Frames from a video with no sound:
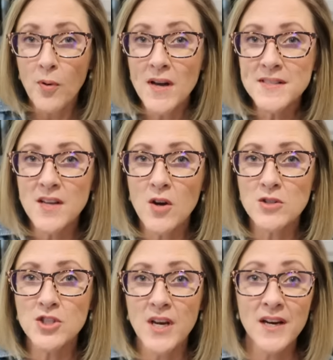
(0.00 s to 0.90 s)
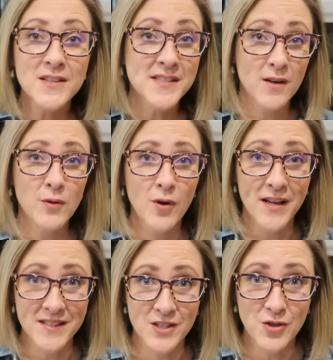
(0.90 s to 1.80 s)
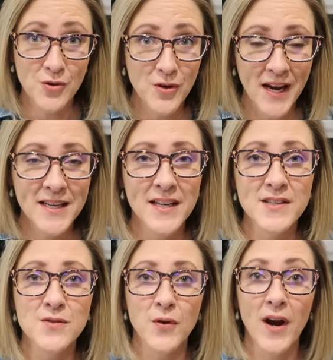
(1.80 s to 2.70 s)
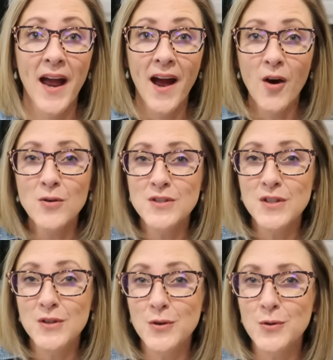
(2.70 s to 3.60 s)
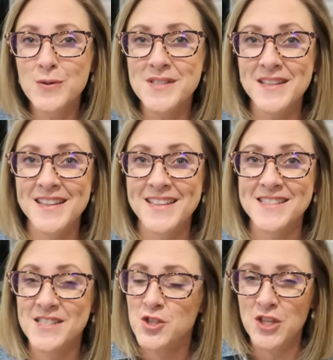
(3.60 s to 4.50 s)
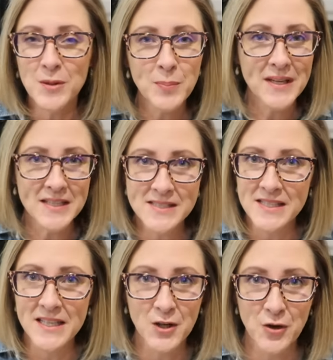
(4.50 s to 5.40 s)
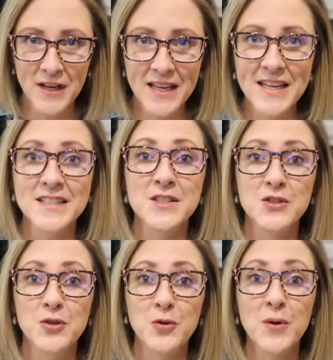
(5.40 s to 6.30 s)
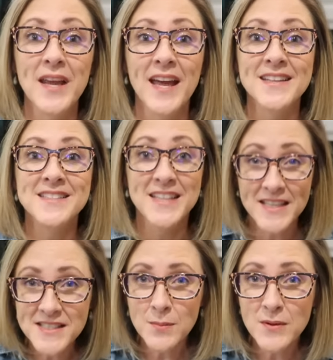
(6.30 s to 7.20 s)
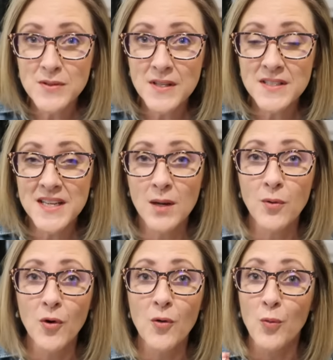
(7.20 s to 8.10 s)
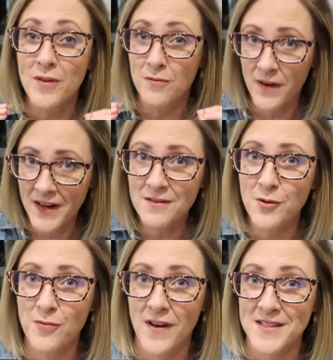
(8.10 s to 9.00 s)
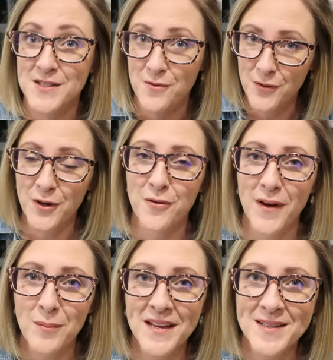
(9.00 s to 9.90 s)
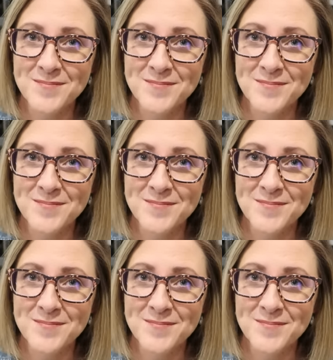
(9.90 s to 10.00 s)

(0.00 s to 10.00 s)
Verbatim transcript: Plus, I'll share several additional ideas for how to use this cheap, easy ingredient to get tasty meals on the table with very little fuss for your family.